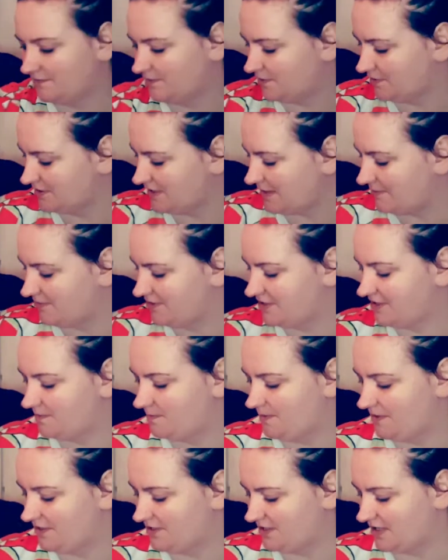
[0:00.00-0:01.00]
For some
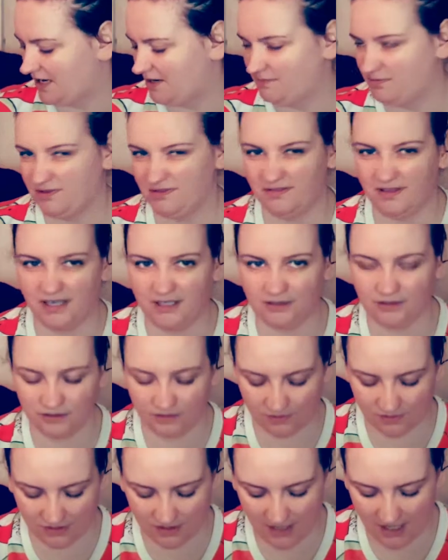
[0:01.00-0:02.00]
recipes I prefer to
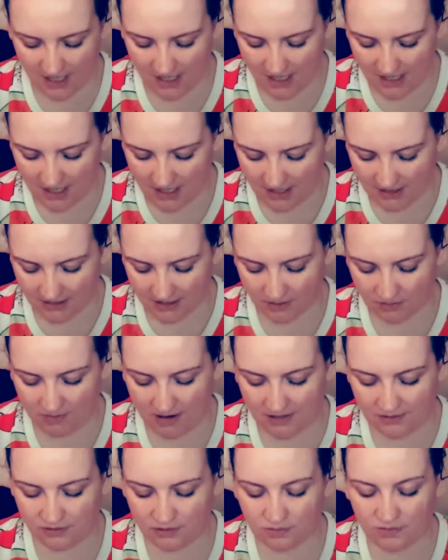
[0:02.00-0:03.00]
use the
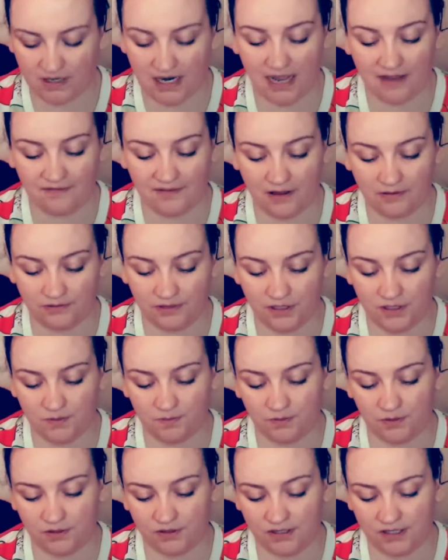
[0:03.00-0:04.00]
granules one. I found this
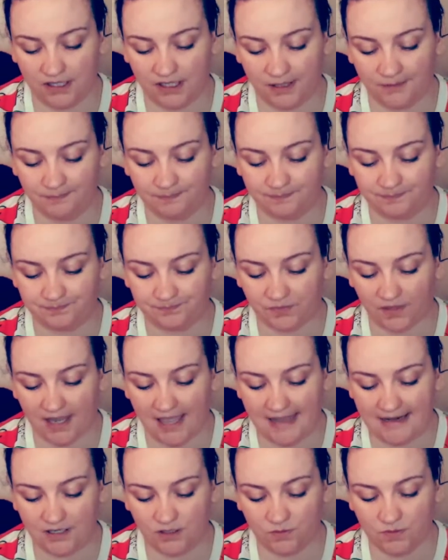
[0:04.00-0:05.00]
beauty,
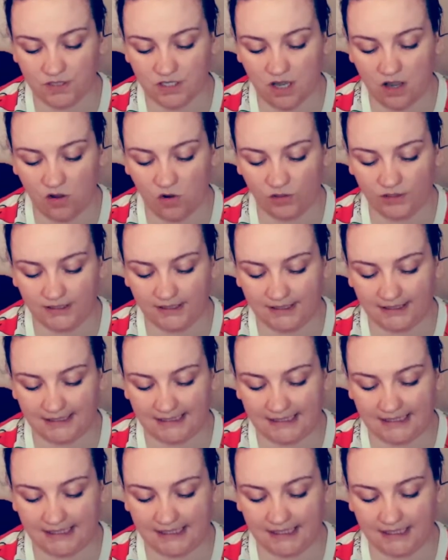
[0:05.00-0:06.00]
and it was
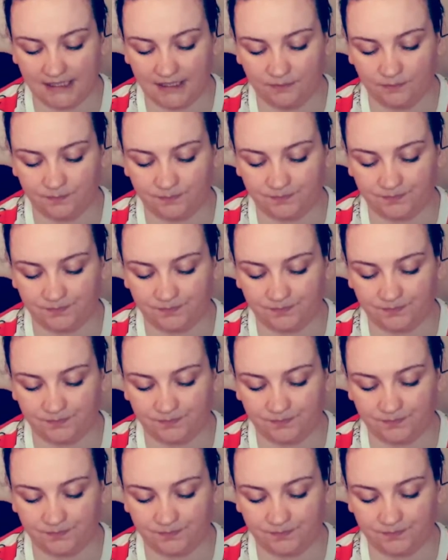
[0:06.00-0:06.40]
only,